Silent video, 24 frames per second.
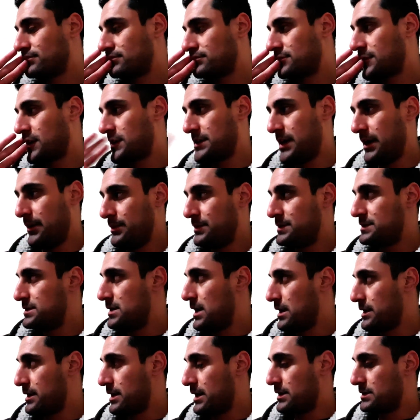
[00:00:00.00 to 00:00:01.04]
because i've been
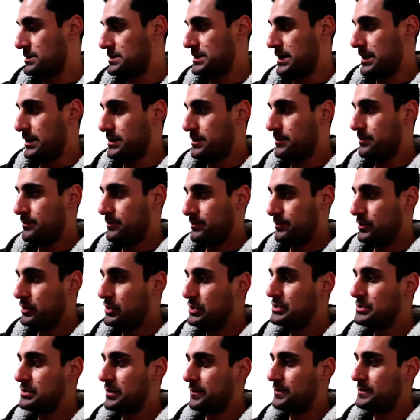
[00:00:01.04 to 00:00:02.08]
standing outside the
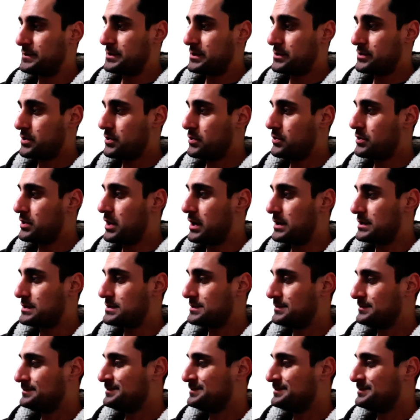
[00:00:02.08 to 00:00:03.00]
police officer told us